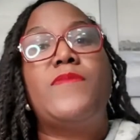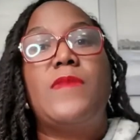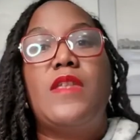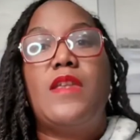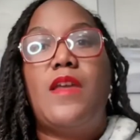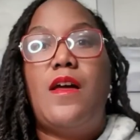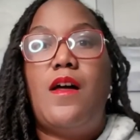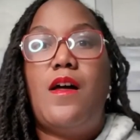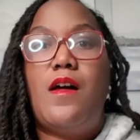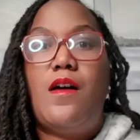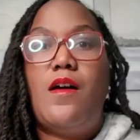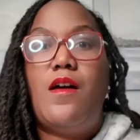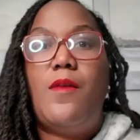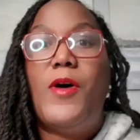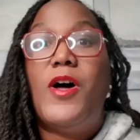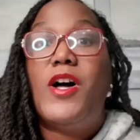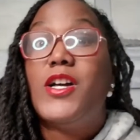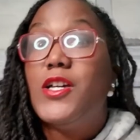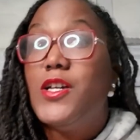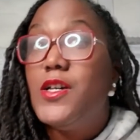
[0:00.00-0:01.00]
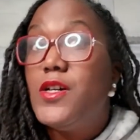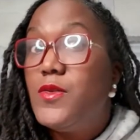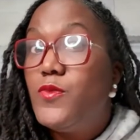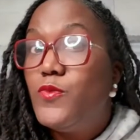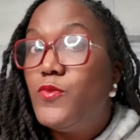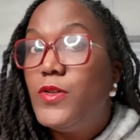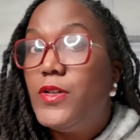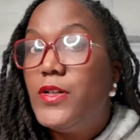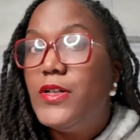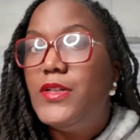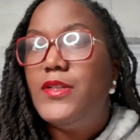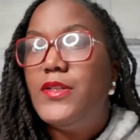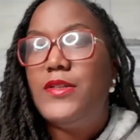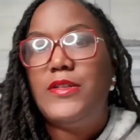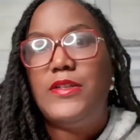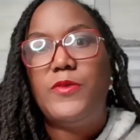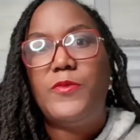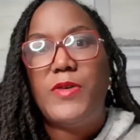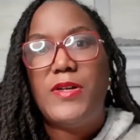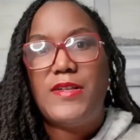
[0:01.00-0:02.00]
a good one,
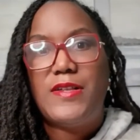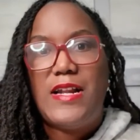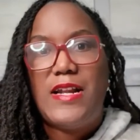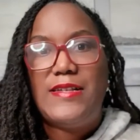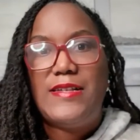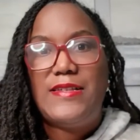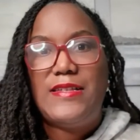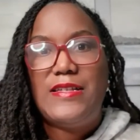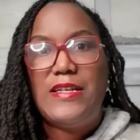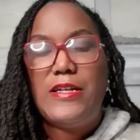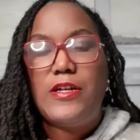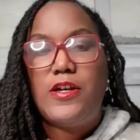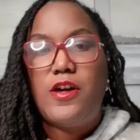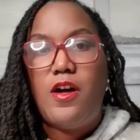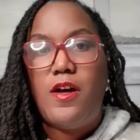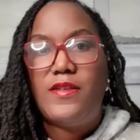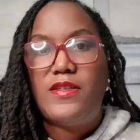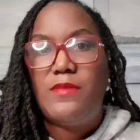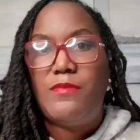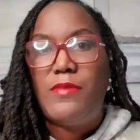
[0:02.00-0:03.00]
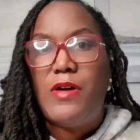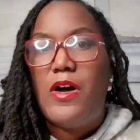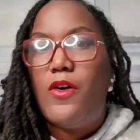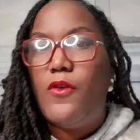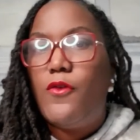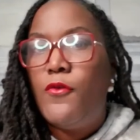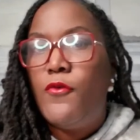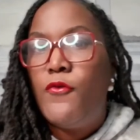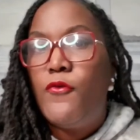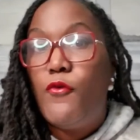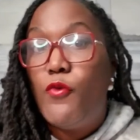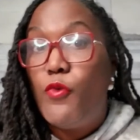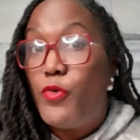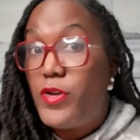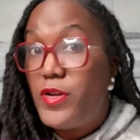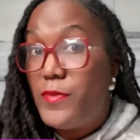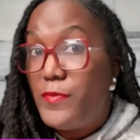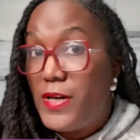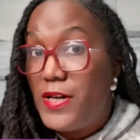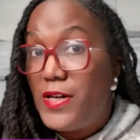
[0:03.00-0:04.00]
the ones that I send cost about
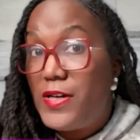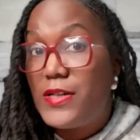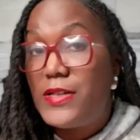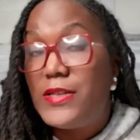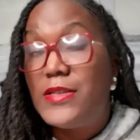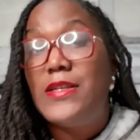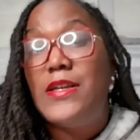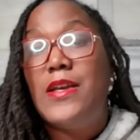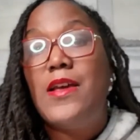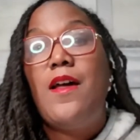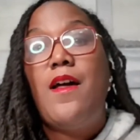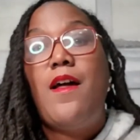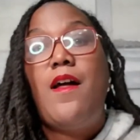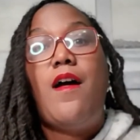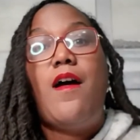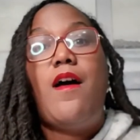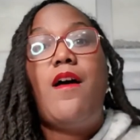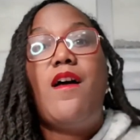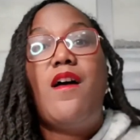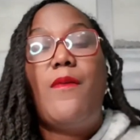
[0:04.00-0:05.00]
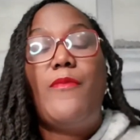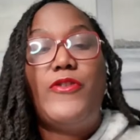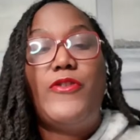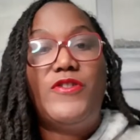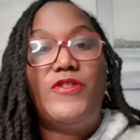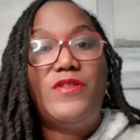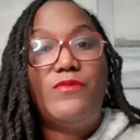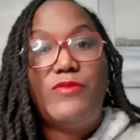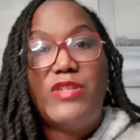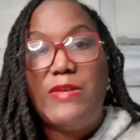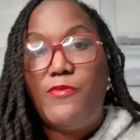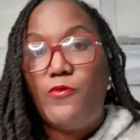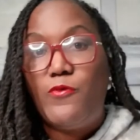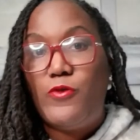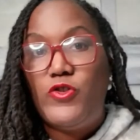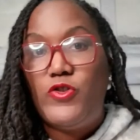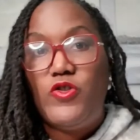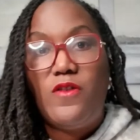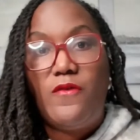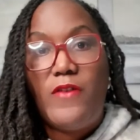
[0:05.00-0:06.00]
$40. There's some cheaper
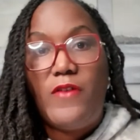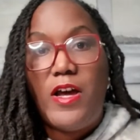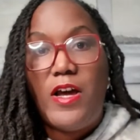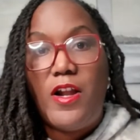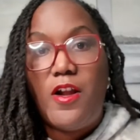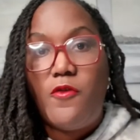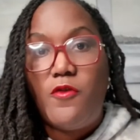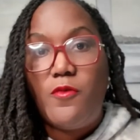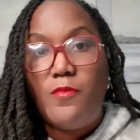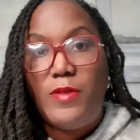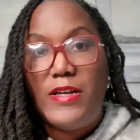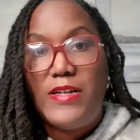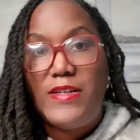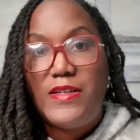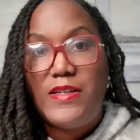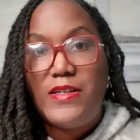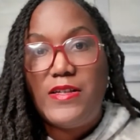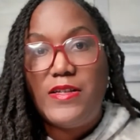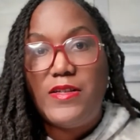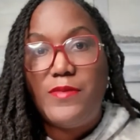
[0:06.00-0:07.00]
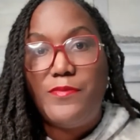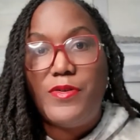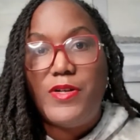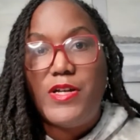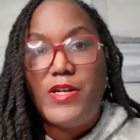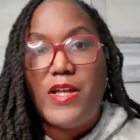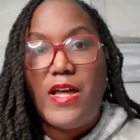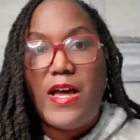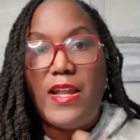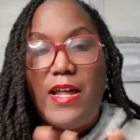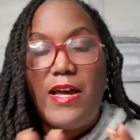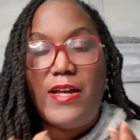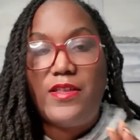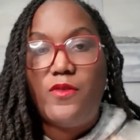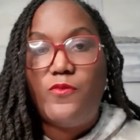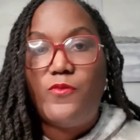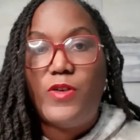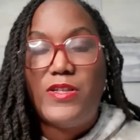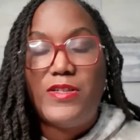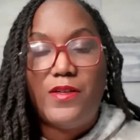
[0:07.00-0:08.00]
ones you can find other places, but I like the
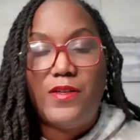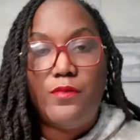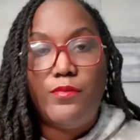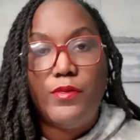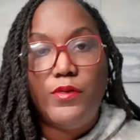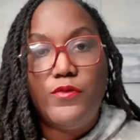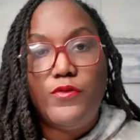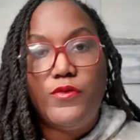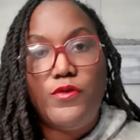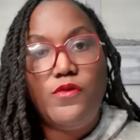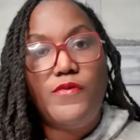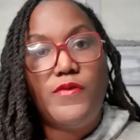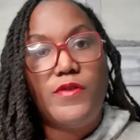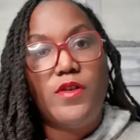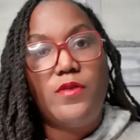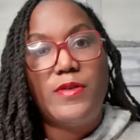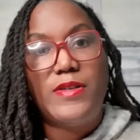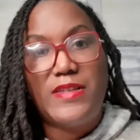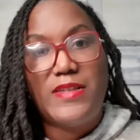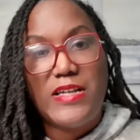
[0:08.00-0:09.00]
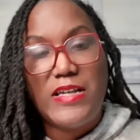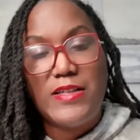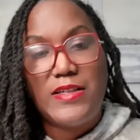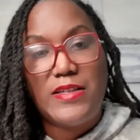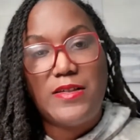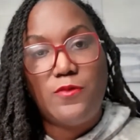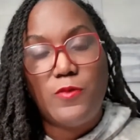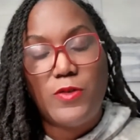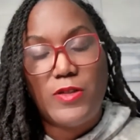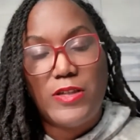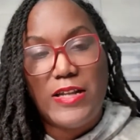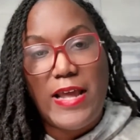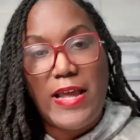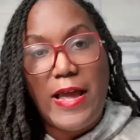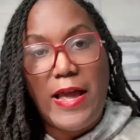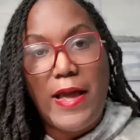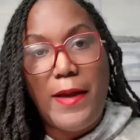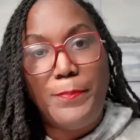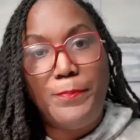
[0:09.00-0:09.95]
ones that are Bluetooth, so it syncs with an app.